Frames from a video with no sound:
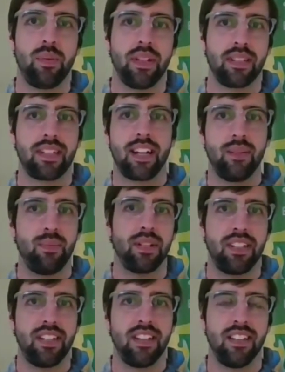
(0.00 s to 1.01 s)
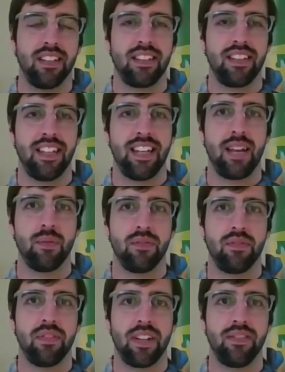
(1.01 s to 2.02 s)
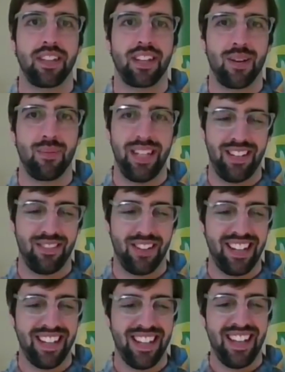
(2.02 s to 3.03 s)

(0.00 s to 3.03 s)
it's kind of built into the name of the company, right?